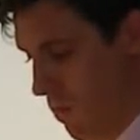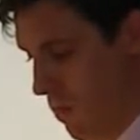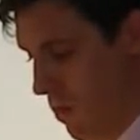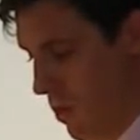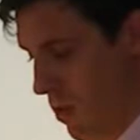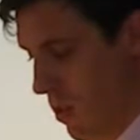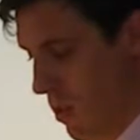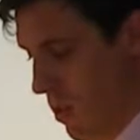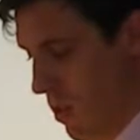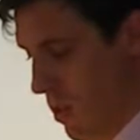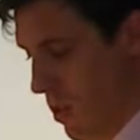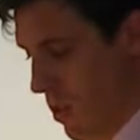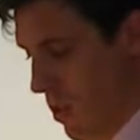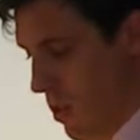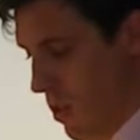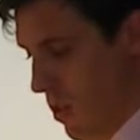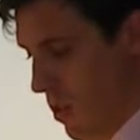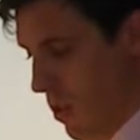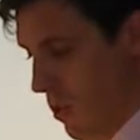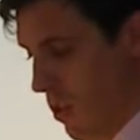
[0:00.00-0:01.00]
So
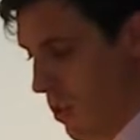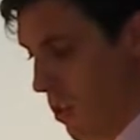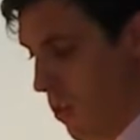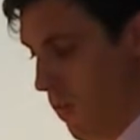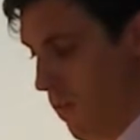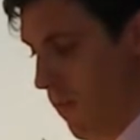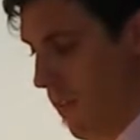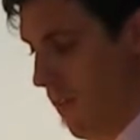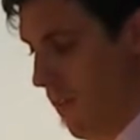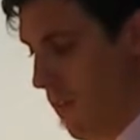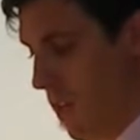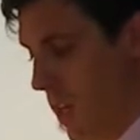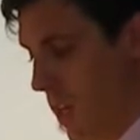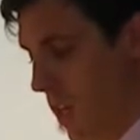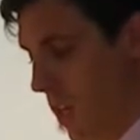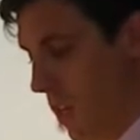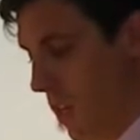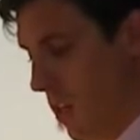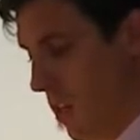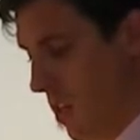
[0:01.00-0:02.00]
15. And
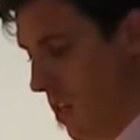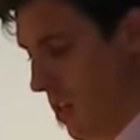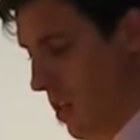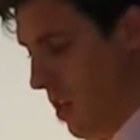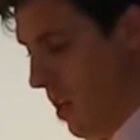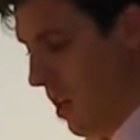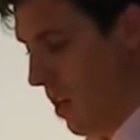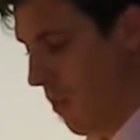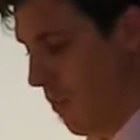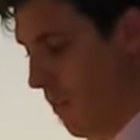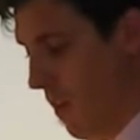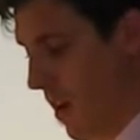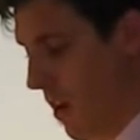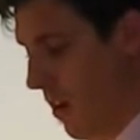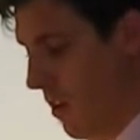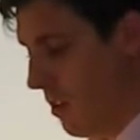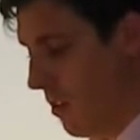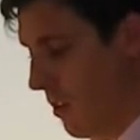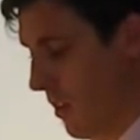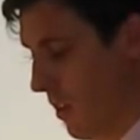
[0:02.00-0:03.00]
over here you see as well
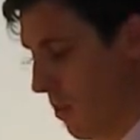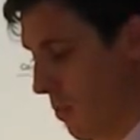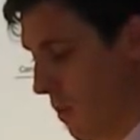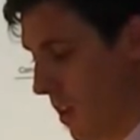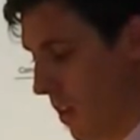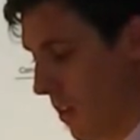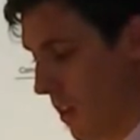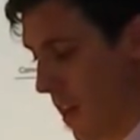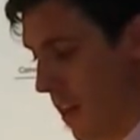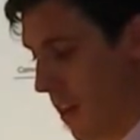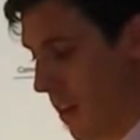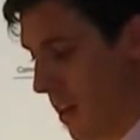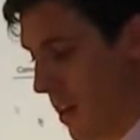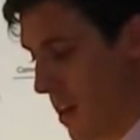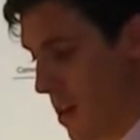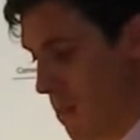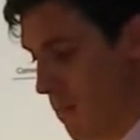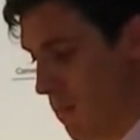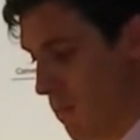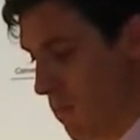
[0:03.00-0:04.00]
that um,
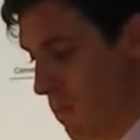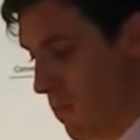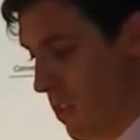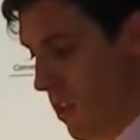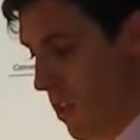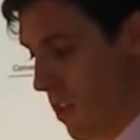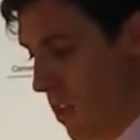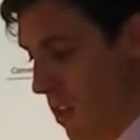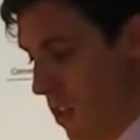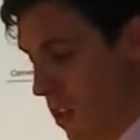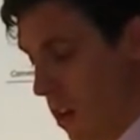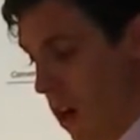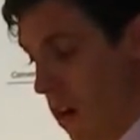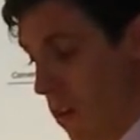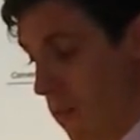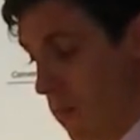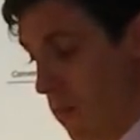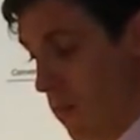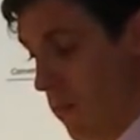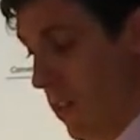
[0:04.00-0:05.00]
this one
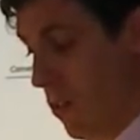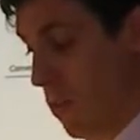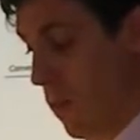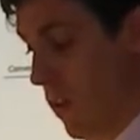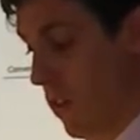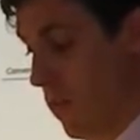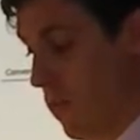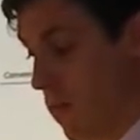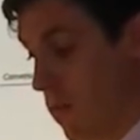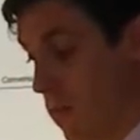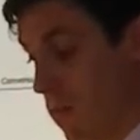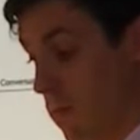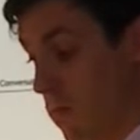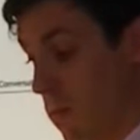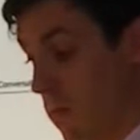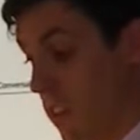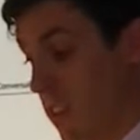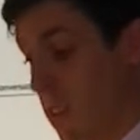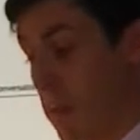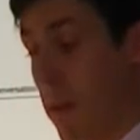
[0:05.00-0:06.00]
is a bit vague.
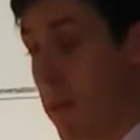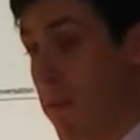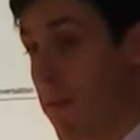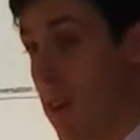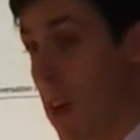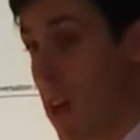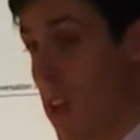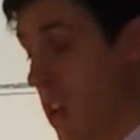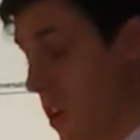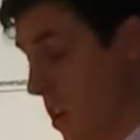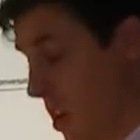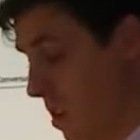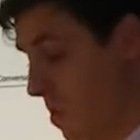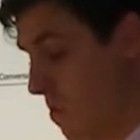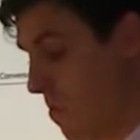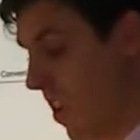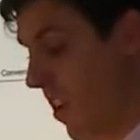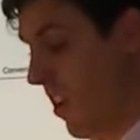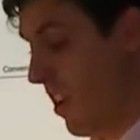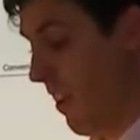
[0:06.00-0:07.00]
One-click
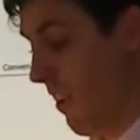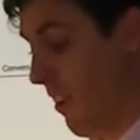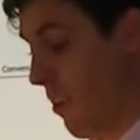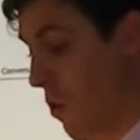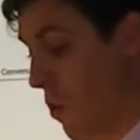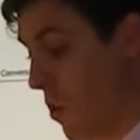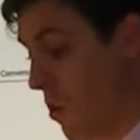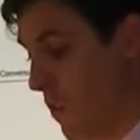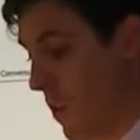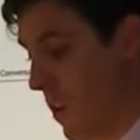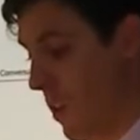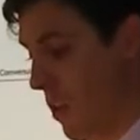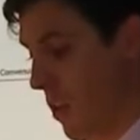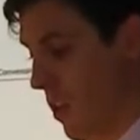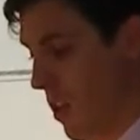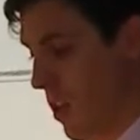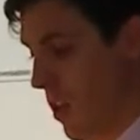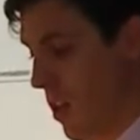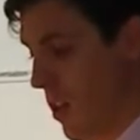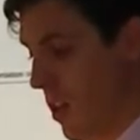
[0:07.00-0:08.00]
ordering uh,
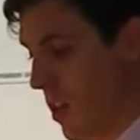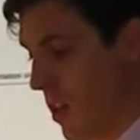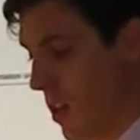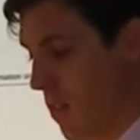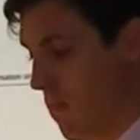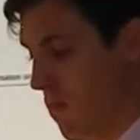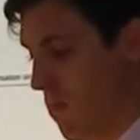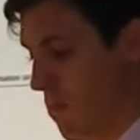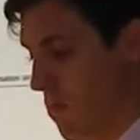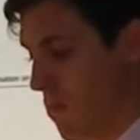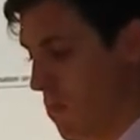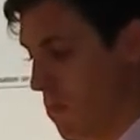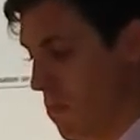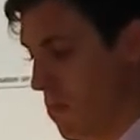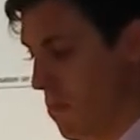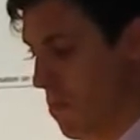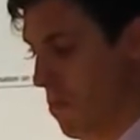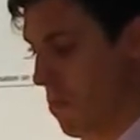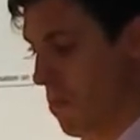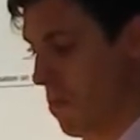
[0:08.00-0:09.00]
might
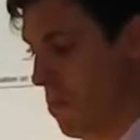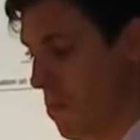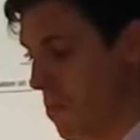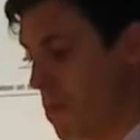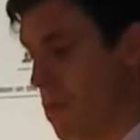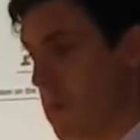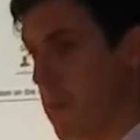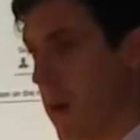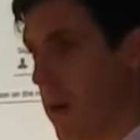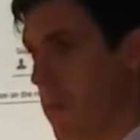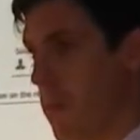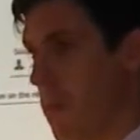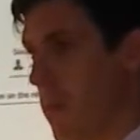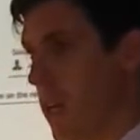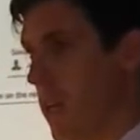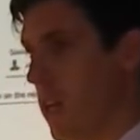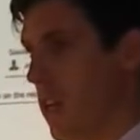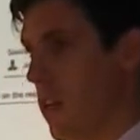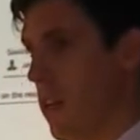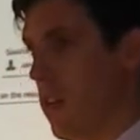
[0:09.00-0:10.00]
mean different
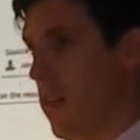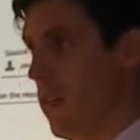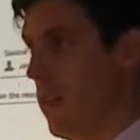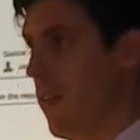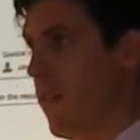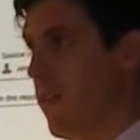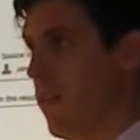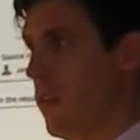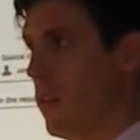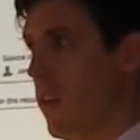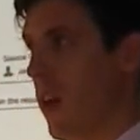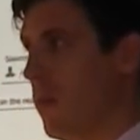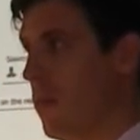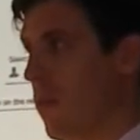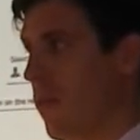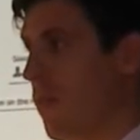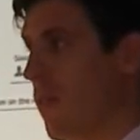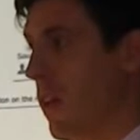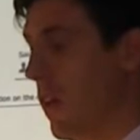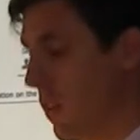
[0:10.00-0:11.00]
types of things.
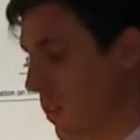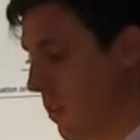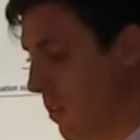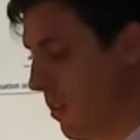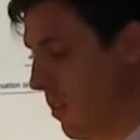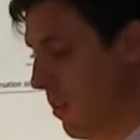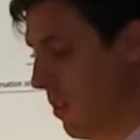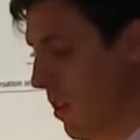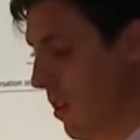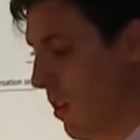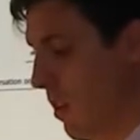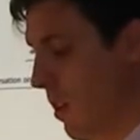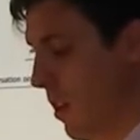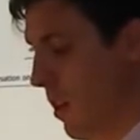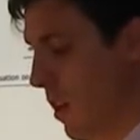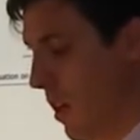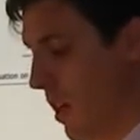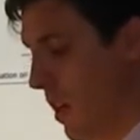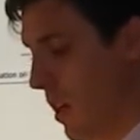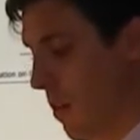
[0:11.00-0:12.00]
Uh, um, has
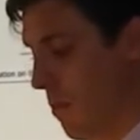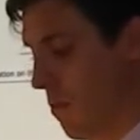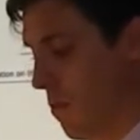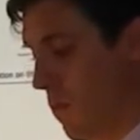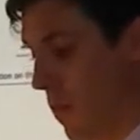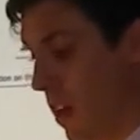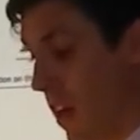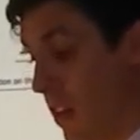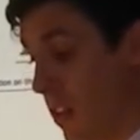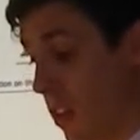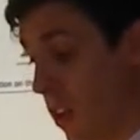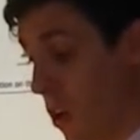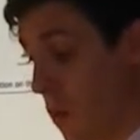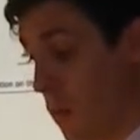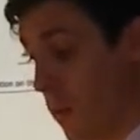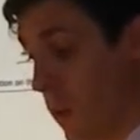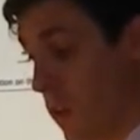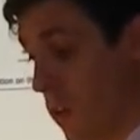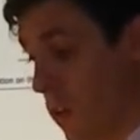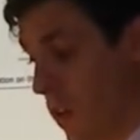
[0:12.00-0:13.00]
a low priority
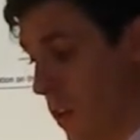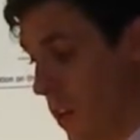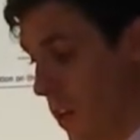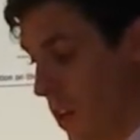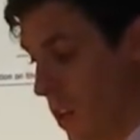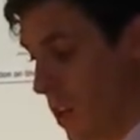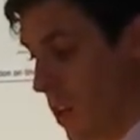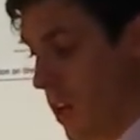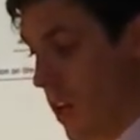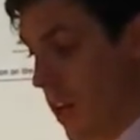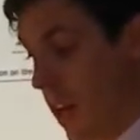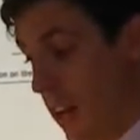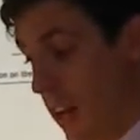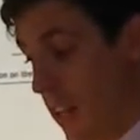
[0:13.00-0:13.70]
and has a link